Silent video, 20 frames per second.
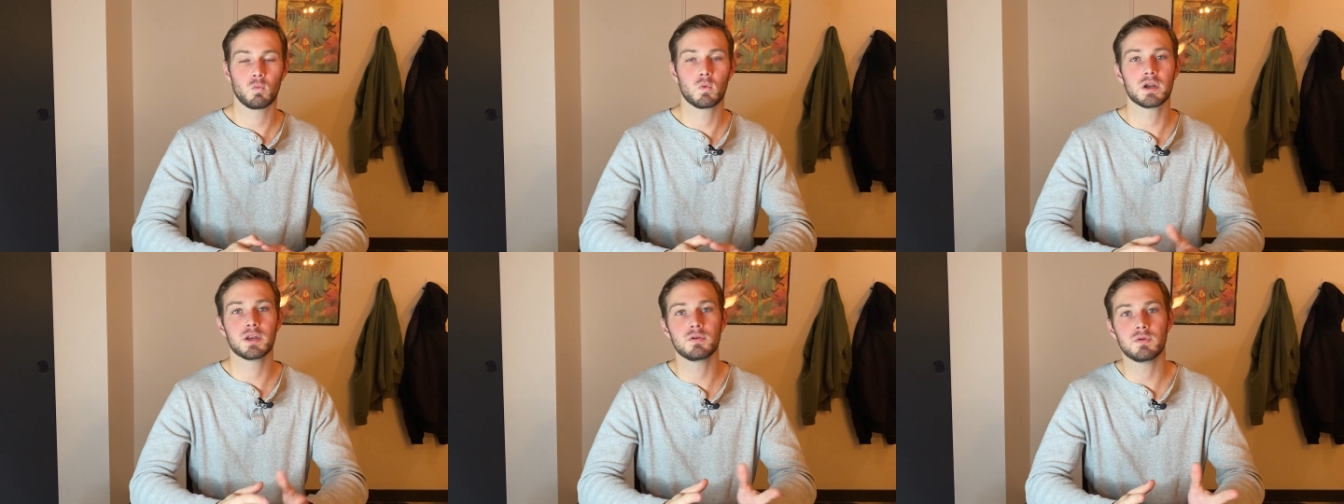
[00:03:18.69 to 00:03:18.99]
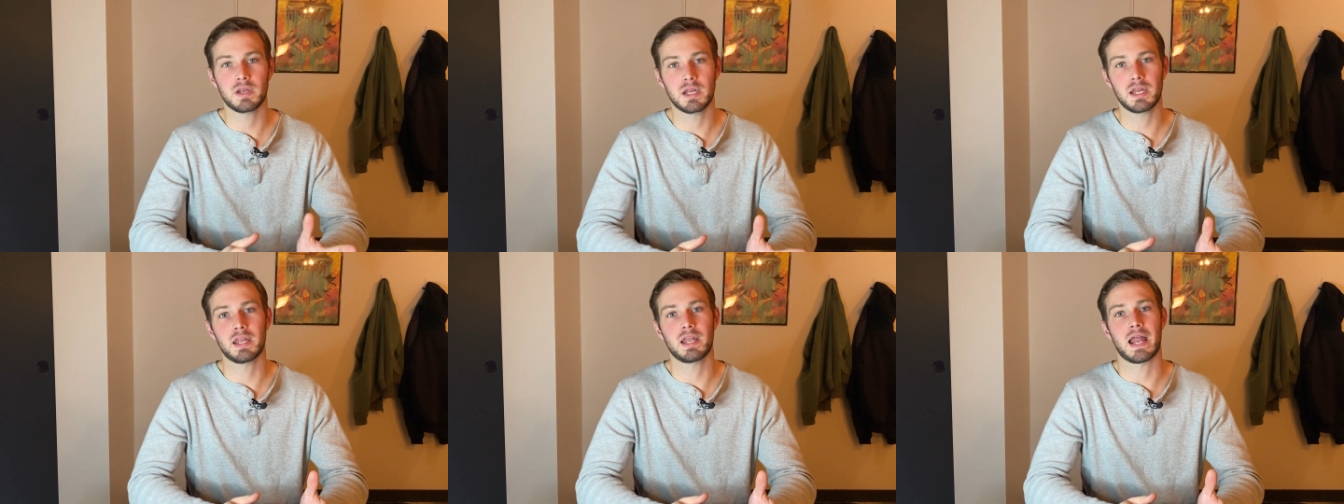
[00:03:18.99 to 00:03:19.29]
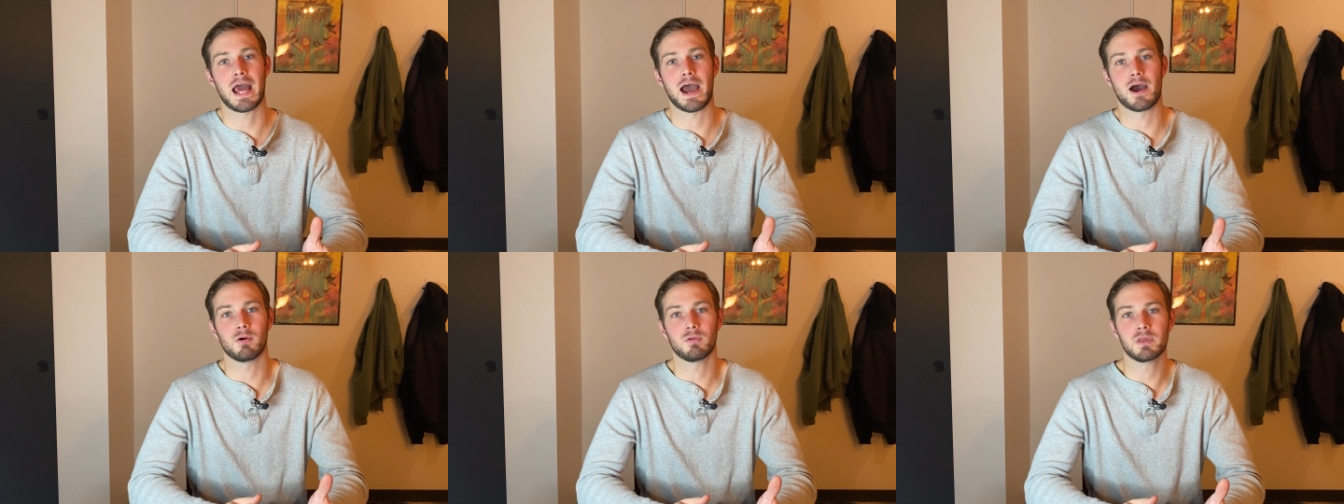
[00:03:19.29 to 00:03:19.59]
When you need
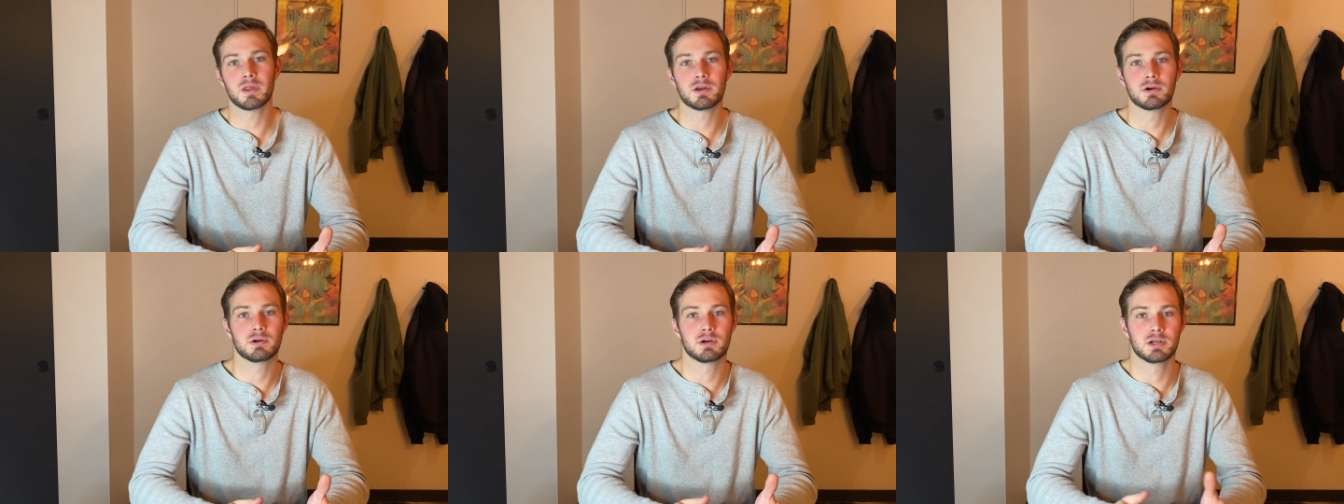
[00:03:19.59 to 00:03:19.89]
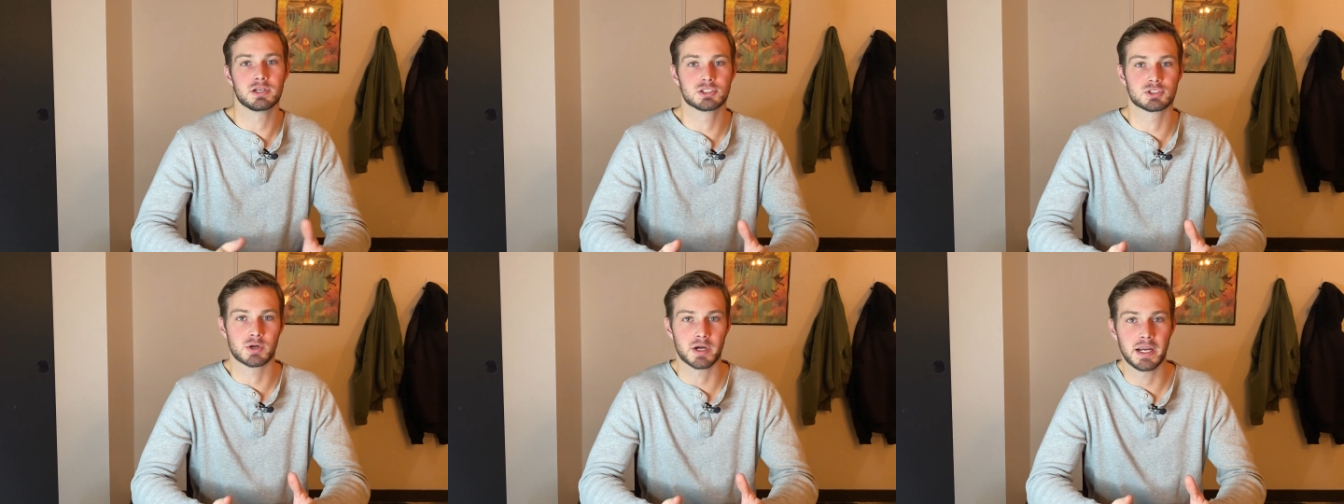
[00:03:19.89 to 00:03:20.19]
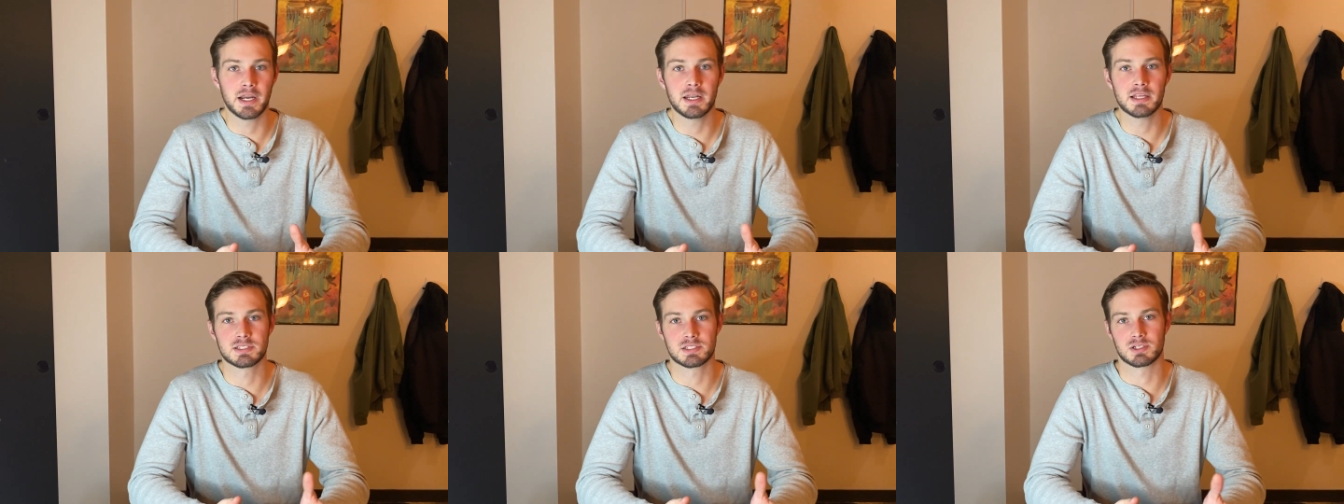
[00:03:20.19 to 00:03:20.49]
an outlet or a
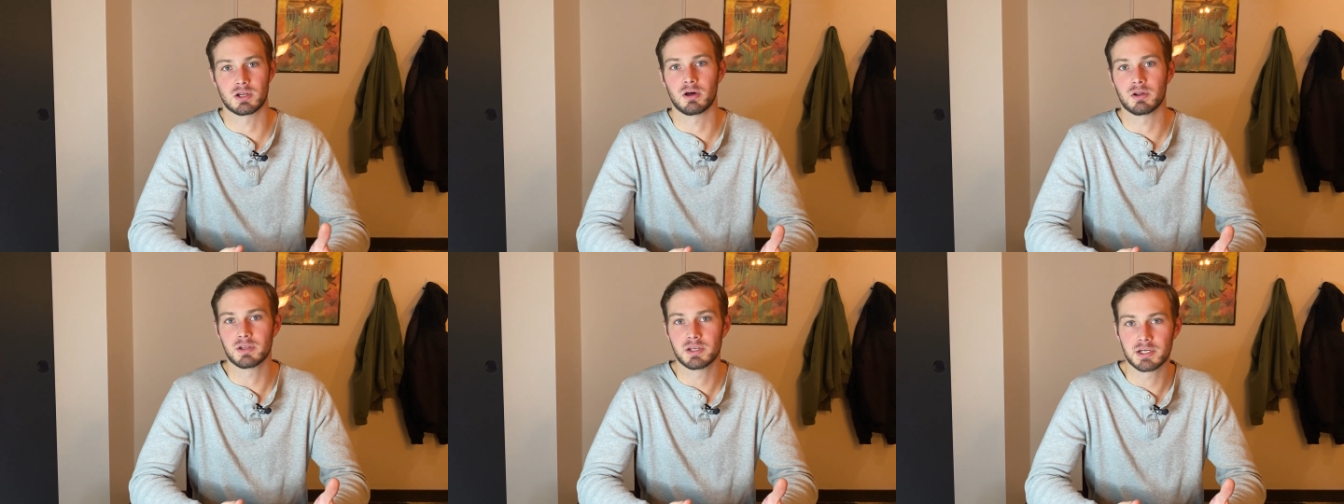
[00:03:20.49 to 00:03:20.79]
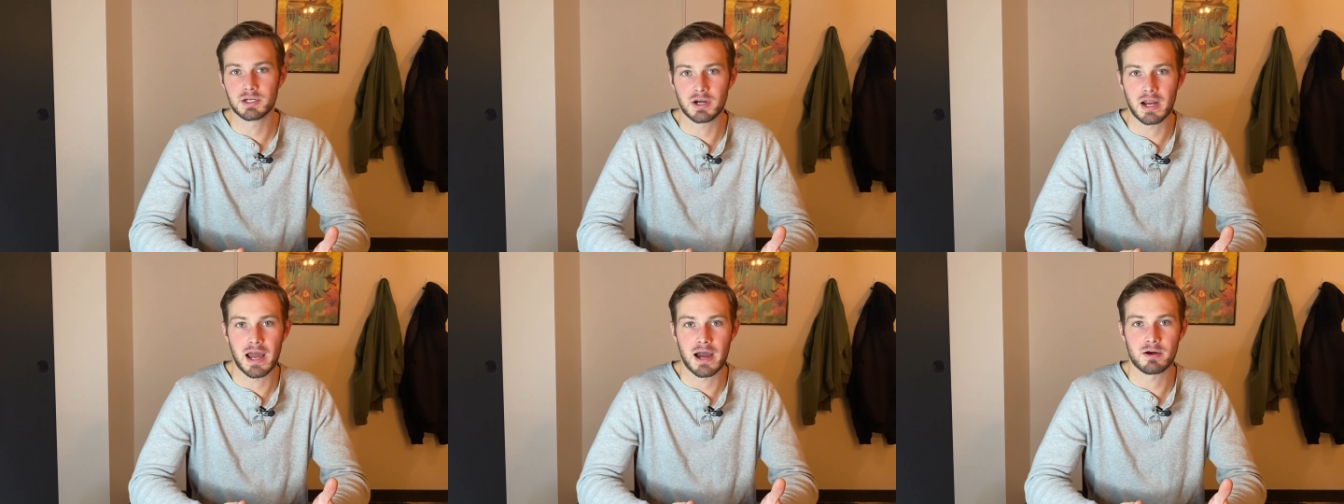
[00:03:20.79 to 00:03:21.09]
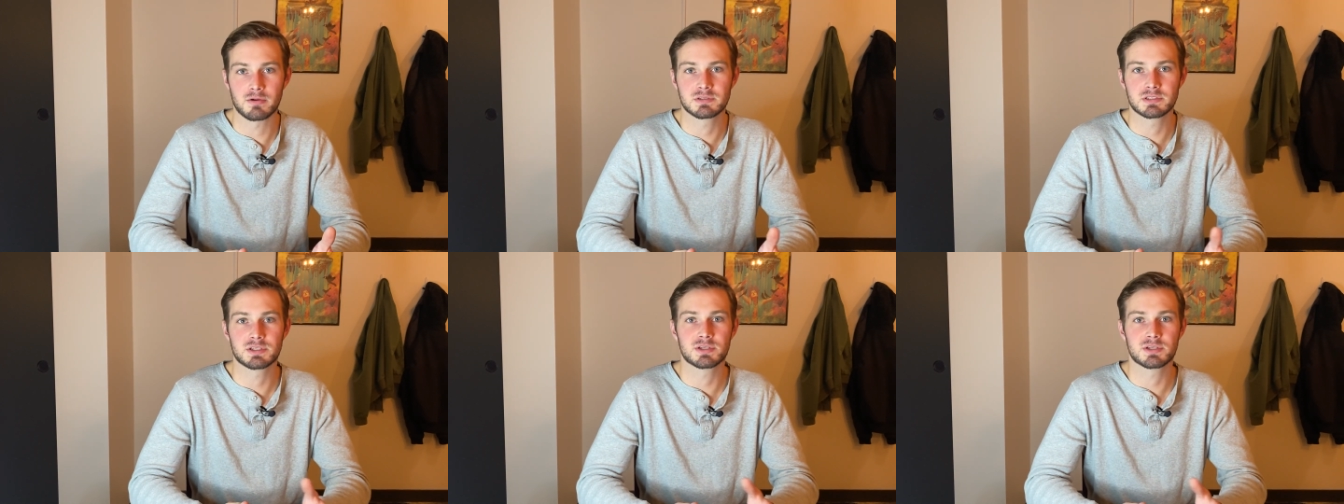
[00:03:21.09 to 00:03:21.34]
drain installed in your house,